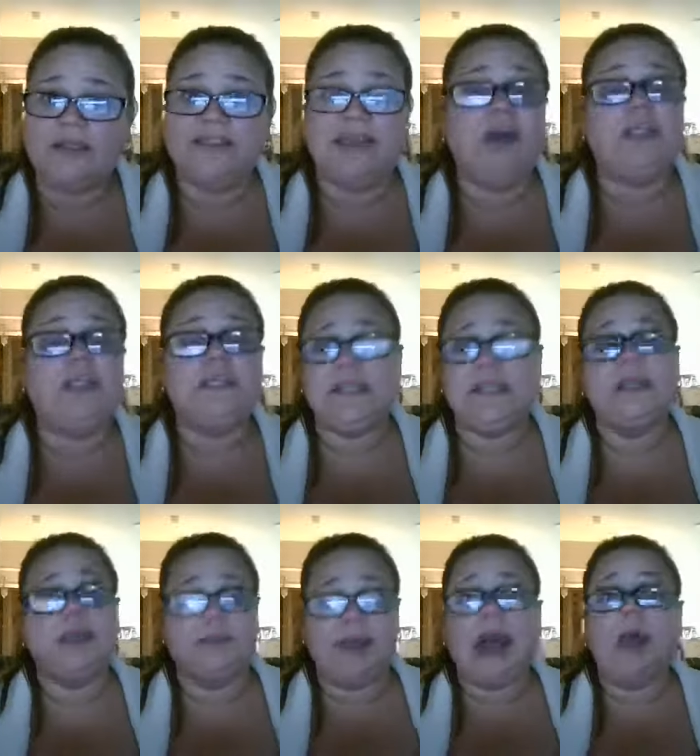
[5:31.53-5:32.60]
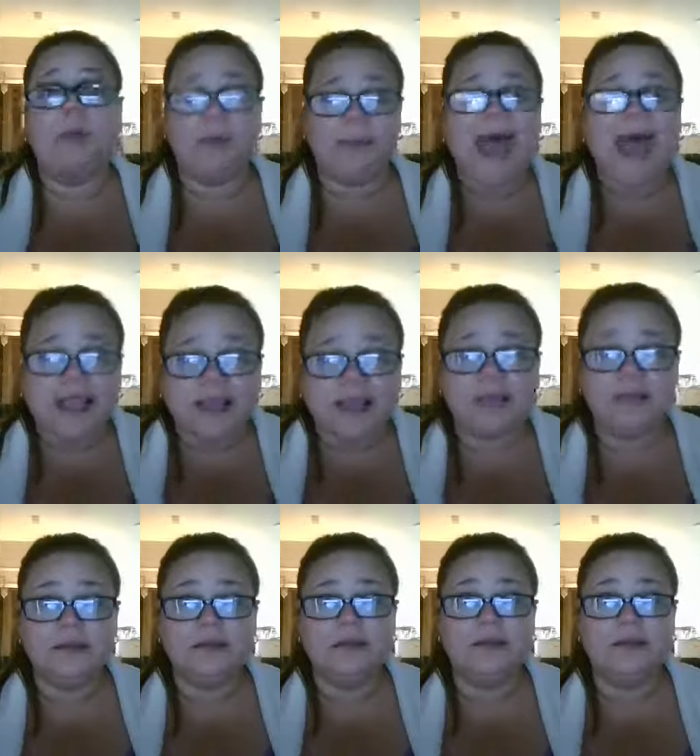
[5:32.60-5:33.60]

It's how you take your power back.